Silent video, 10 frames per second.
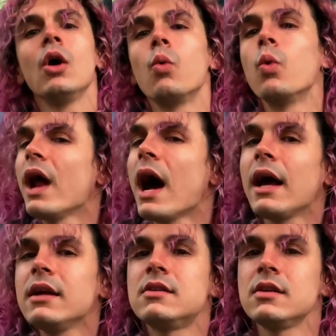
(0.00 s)
When
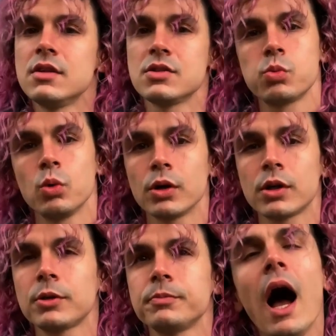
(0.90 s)
I did this
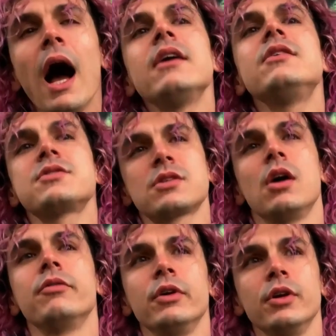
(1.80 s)
work, I
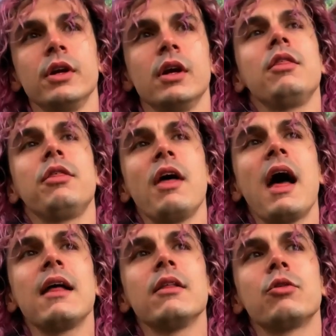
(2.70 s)
discovered
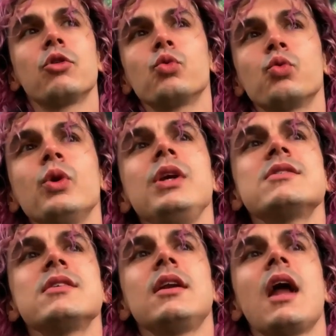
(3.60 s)
that the
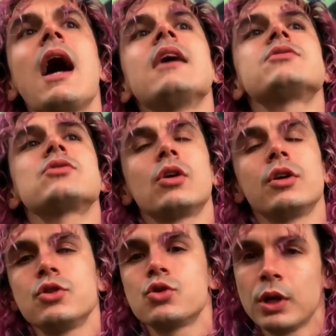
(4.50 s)
reason I
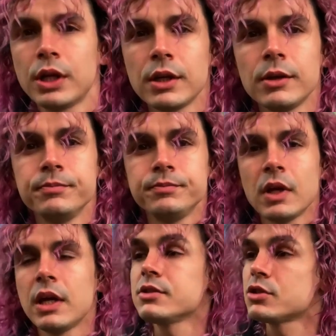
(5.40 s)
started drinking
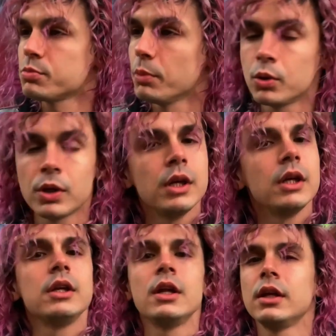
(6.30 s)
and
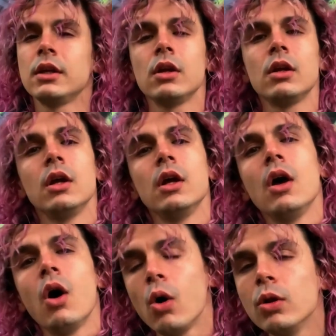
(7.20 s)
smoking and
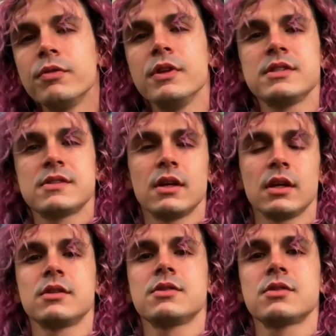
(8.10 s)
all of these
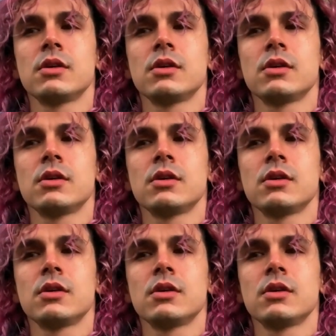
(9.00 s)
things